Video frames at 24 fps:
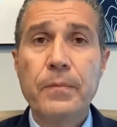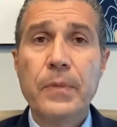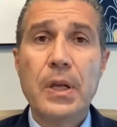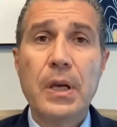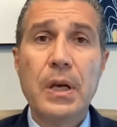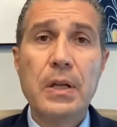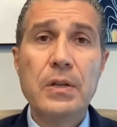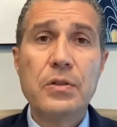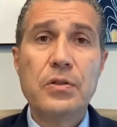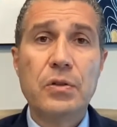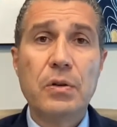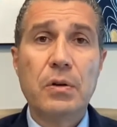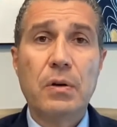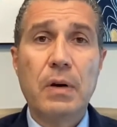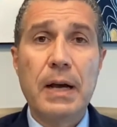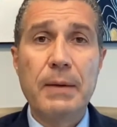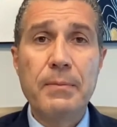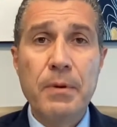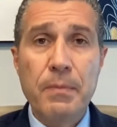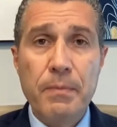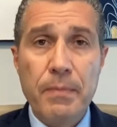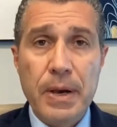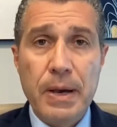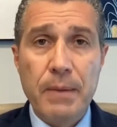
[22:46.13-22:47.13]
And so I'm
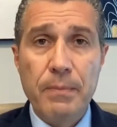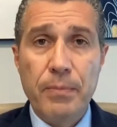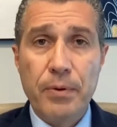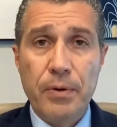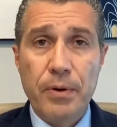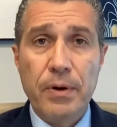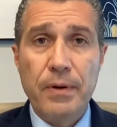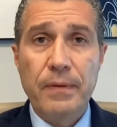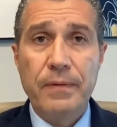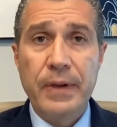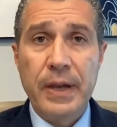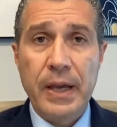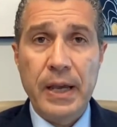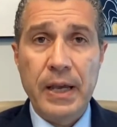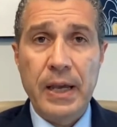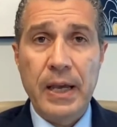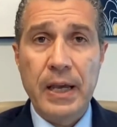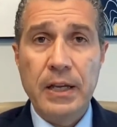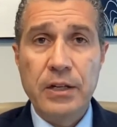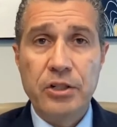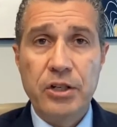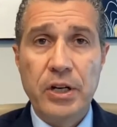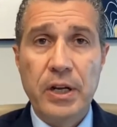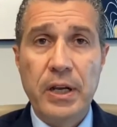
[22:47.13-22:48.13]
a member of
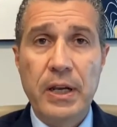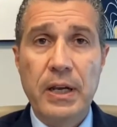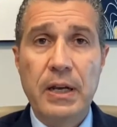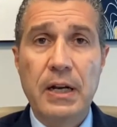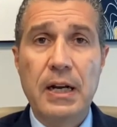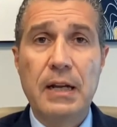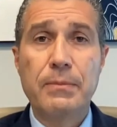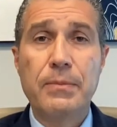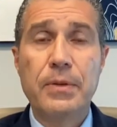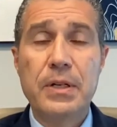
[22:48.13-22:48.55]
AAJ and I'm